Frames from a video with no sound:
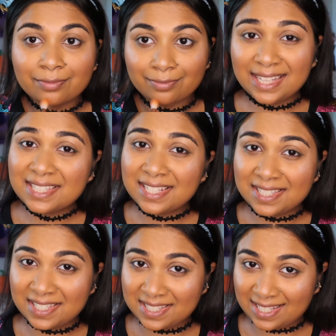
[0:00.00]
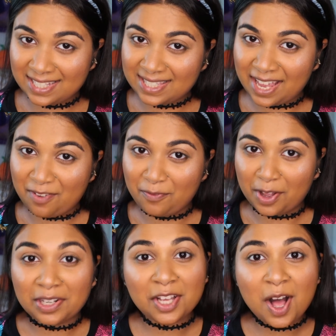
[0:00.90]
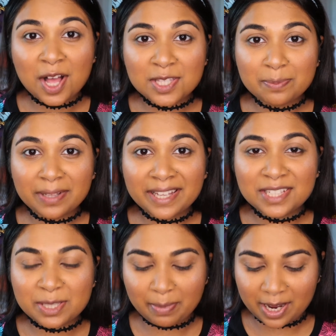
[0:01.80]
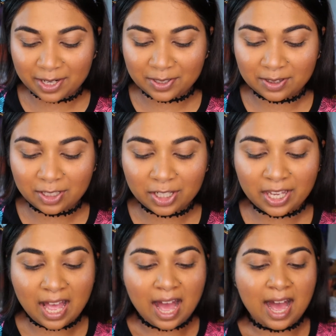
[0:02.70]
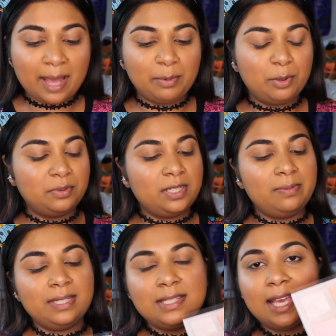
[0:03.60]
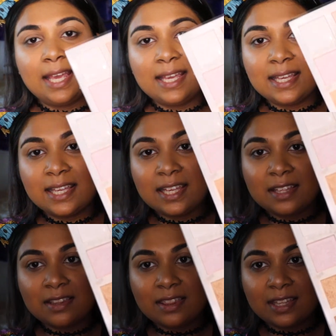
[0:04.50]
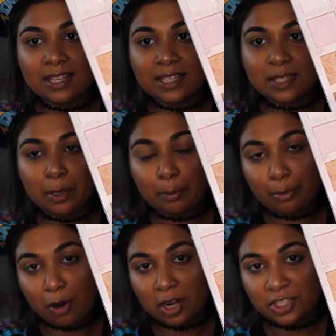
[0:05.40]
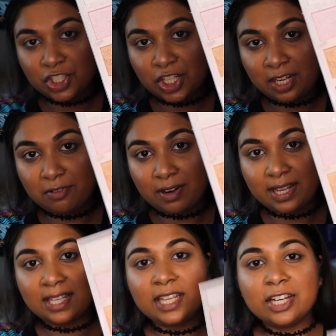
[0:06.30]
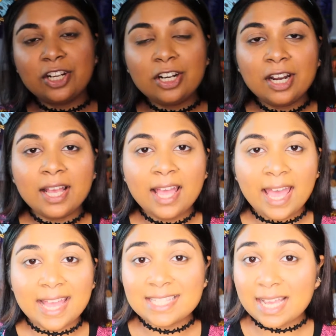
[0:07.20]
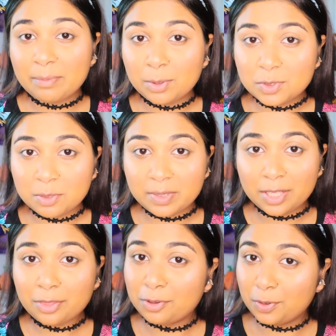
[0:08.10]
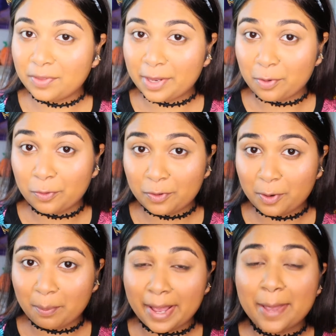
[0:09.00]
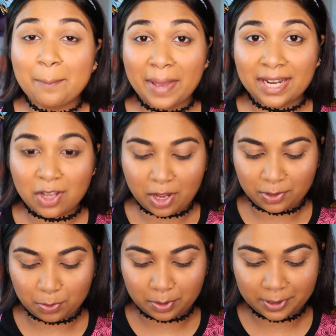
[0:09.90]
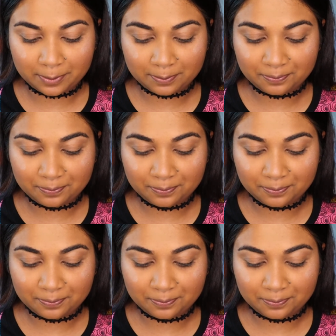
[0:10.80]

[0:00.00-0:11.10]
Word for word: And since this is a fun cosplay inspired look, I'm going to be taking this bronze shade right here and I'm going to be throwing that over my matte contour.